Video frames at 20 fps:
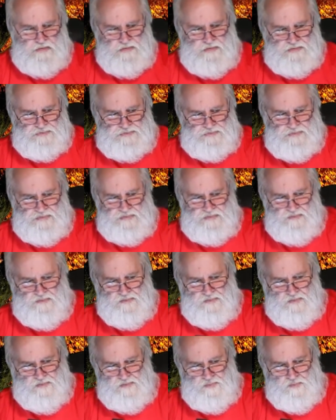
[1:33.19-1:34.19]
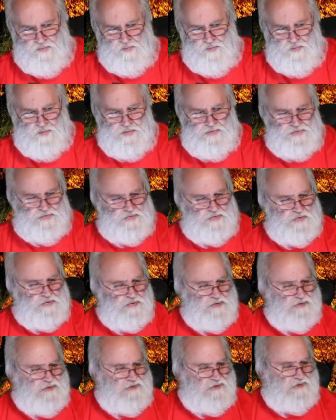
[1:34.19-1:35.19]
is that when you
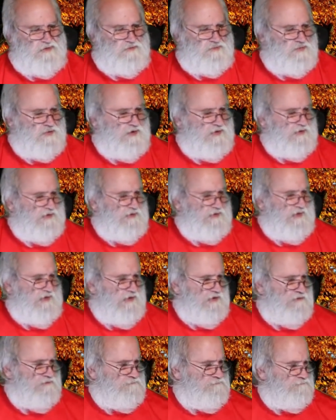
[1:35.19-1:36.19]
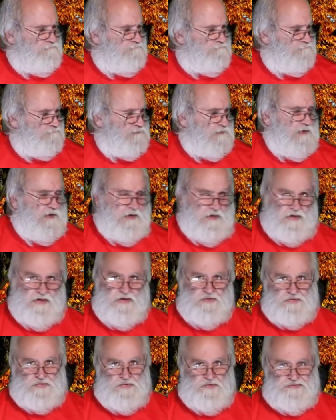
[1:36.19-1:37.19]
run it down,
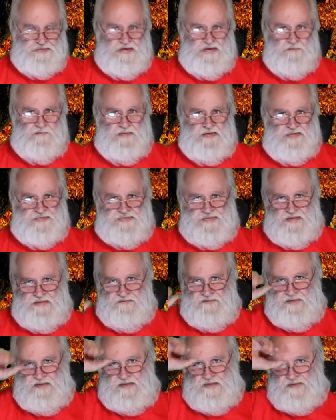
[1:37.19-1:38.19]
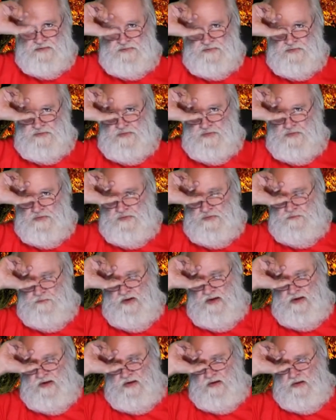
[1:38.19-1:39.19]
it's going to take about 7 hours to charge it
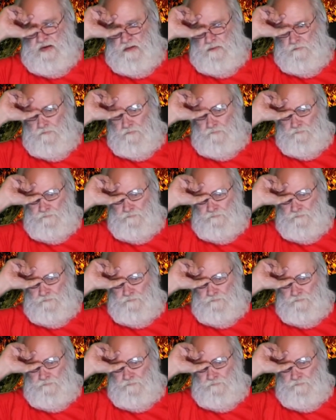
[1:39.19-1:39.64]
back out.